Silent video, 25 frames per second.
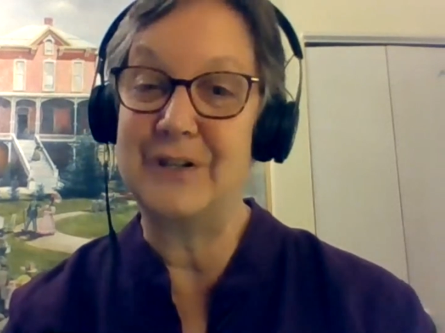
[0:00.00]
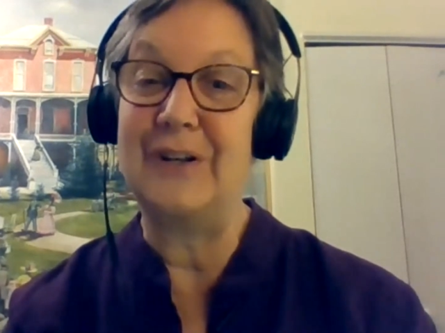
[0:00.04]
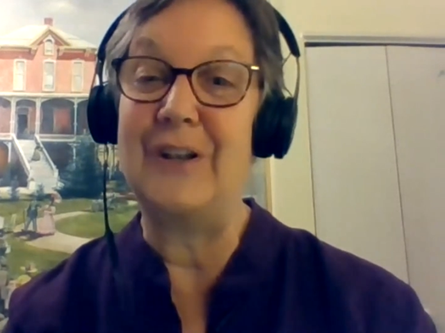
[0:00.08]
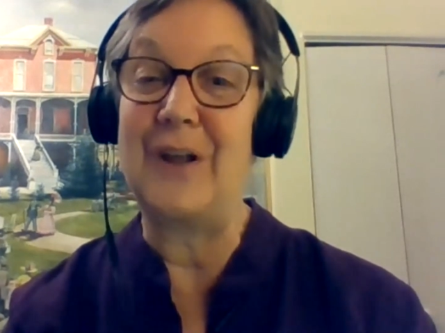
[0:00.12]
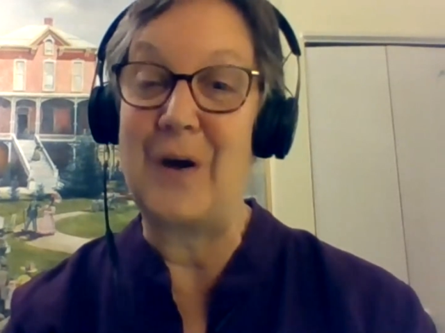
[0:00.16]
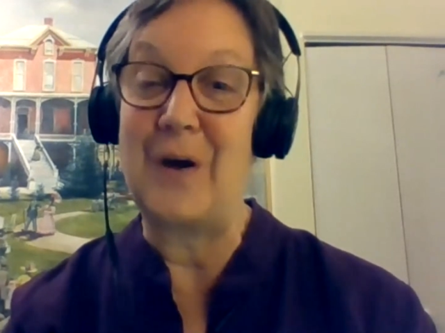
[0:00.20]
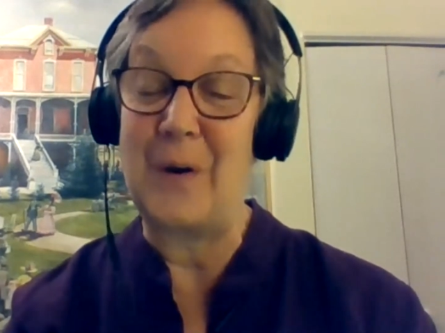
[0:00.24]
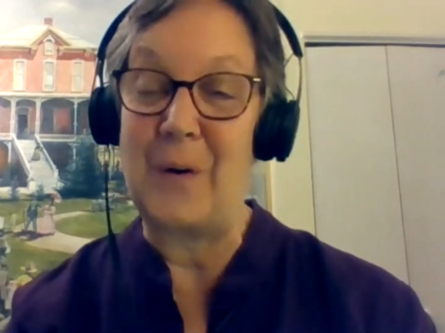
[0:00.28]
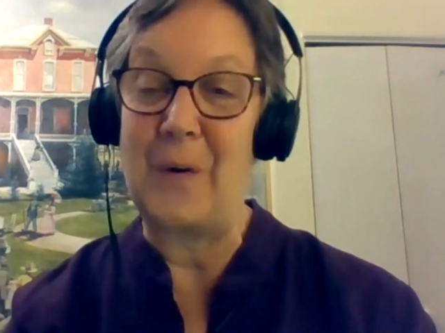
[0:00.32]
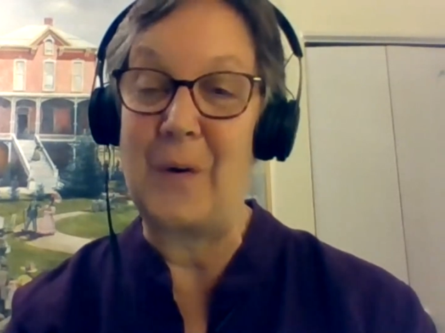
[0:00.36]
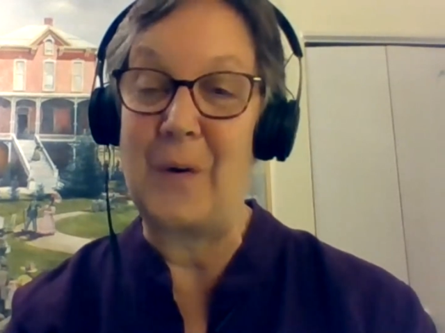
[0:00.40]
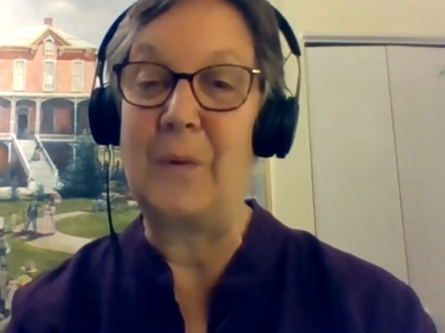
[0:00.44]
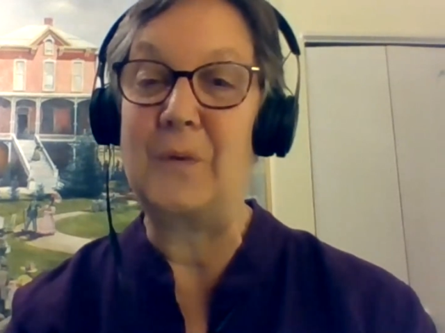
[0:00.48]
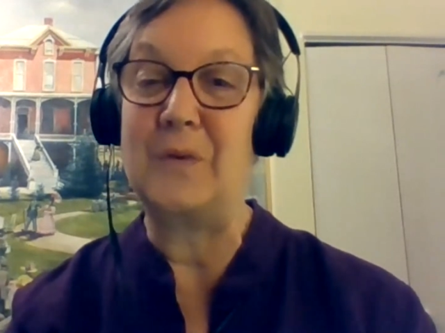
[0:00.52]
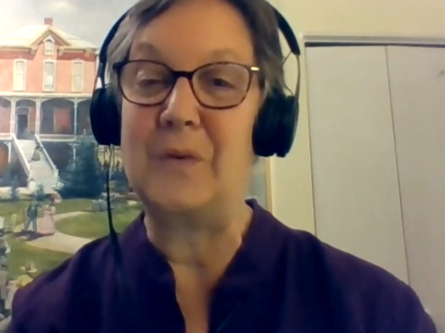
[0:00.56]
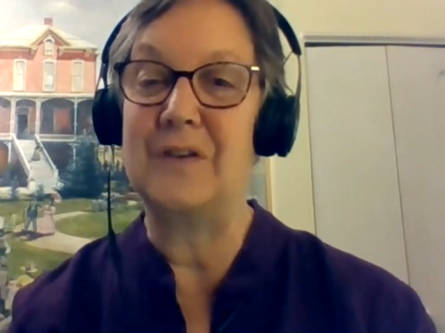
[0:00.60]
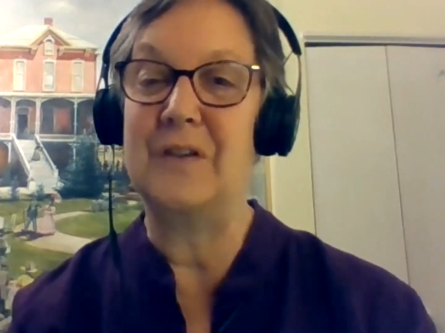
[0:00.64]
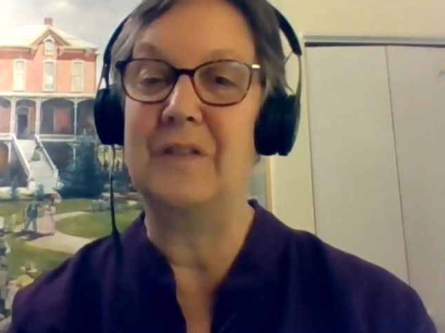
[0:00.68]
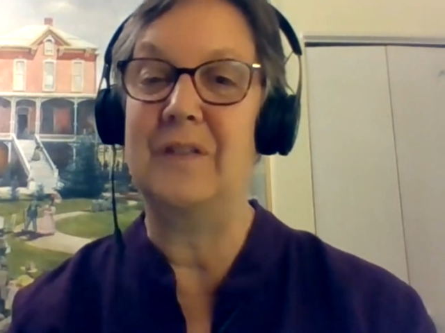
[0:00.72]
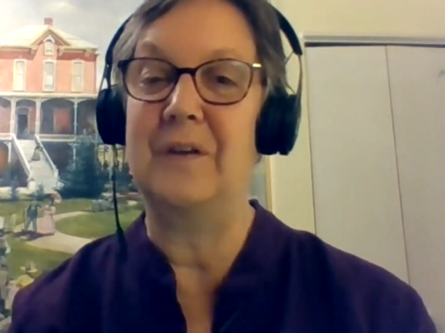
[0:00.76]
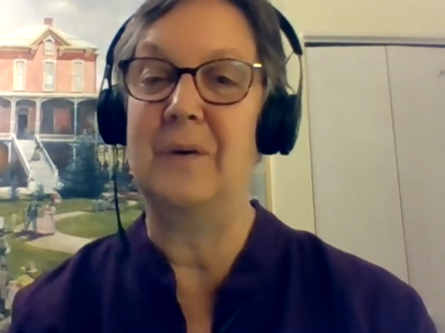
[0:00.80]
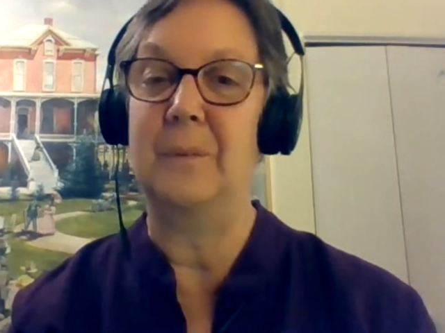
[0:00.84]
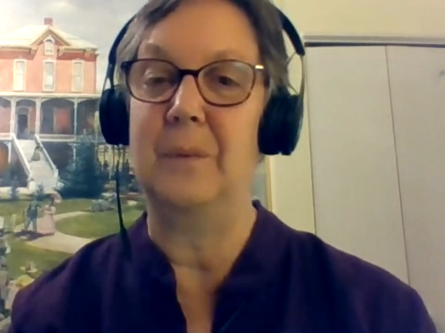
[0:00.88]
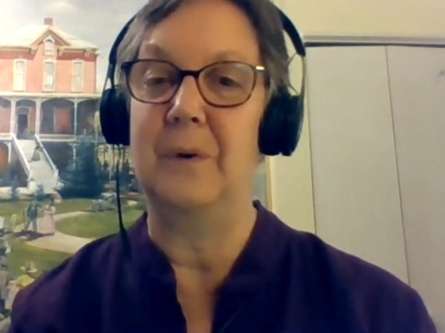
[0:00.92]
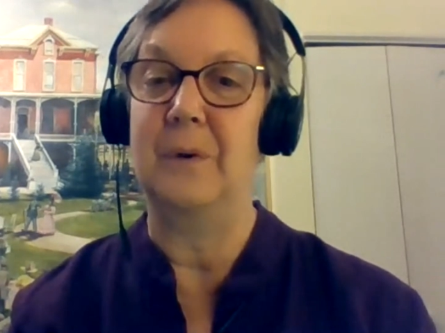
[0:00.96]
low
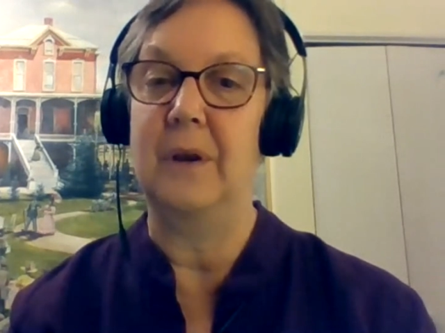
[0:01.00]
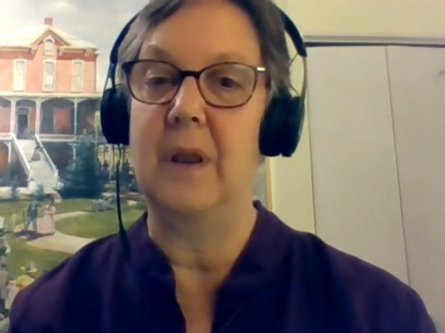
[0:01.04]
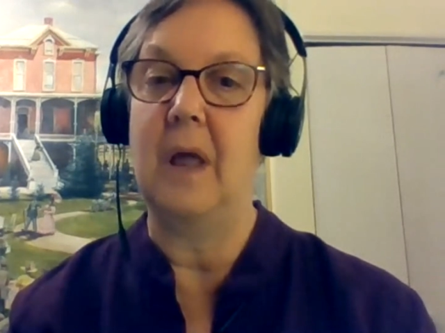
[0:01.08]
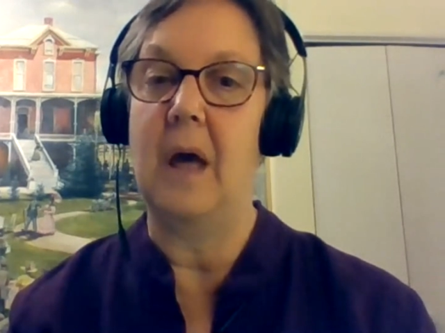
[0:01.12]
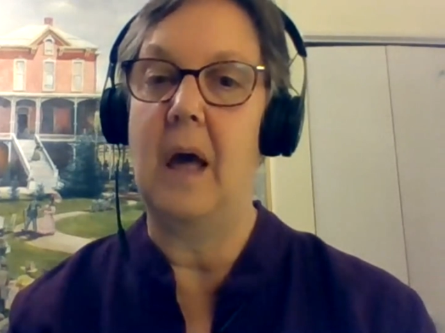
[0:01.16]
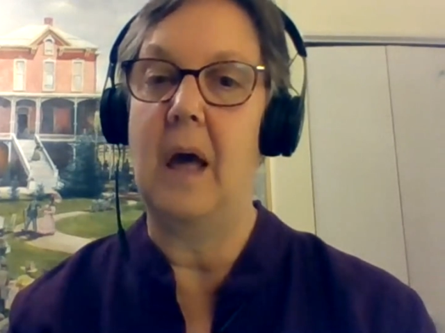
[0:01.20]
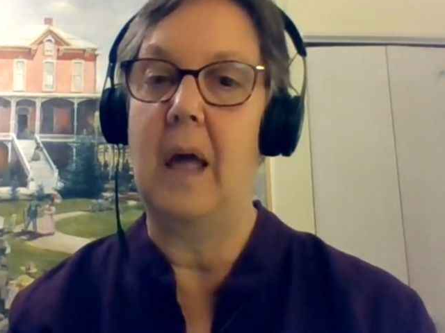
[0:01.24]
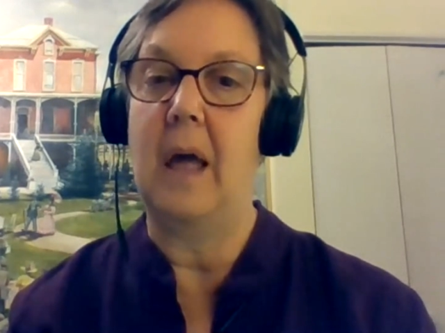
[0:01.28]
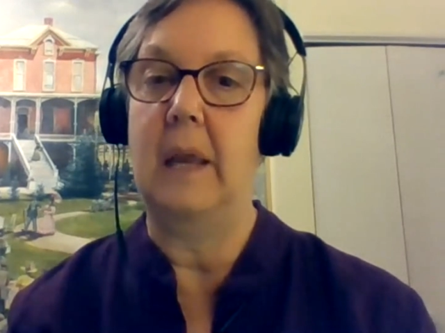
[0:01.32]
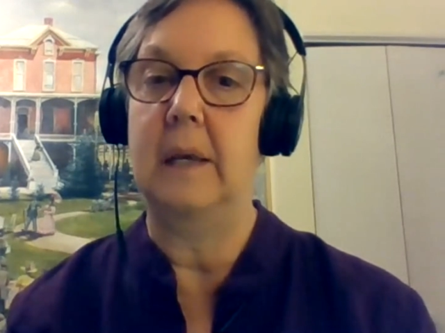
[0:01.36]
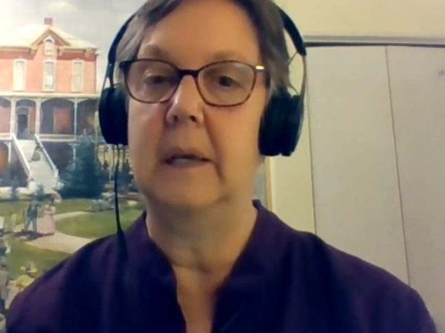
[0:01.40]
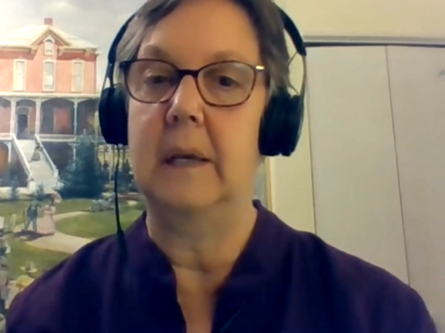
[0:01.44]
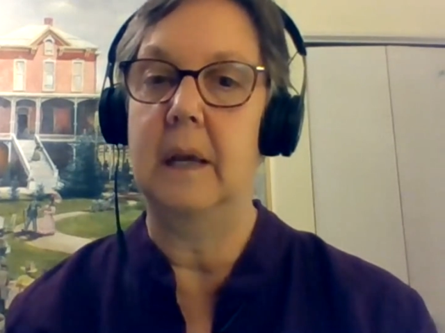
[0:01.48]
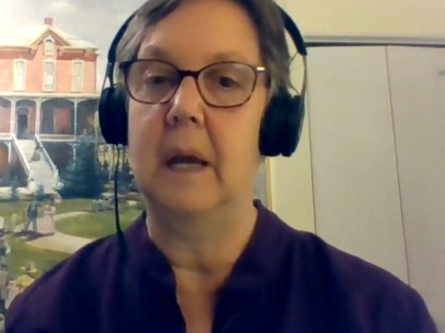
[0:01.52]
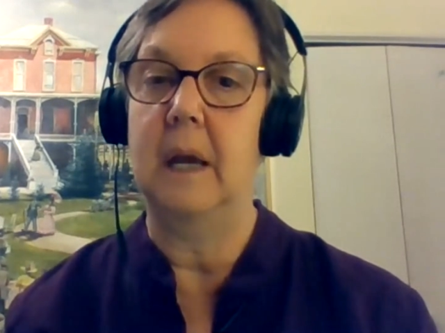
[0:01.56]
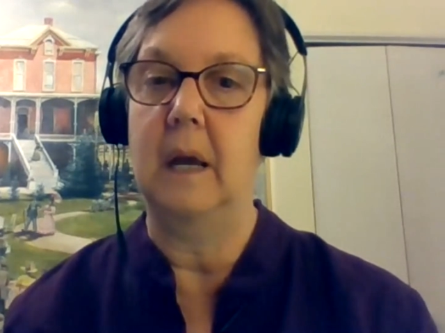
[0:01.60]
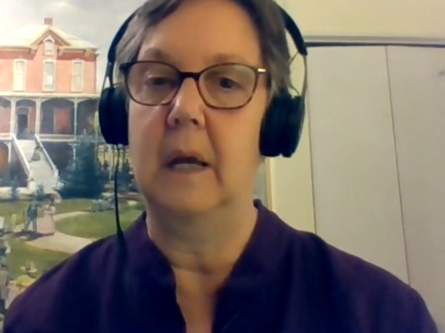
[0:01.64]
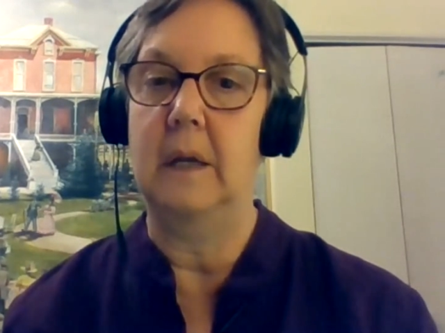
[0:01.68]
so that we're not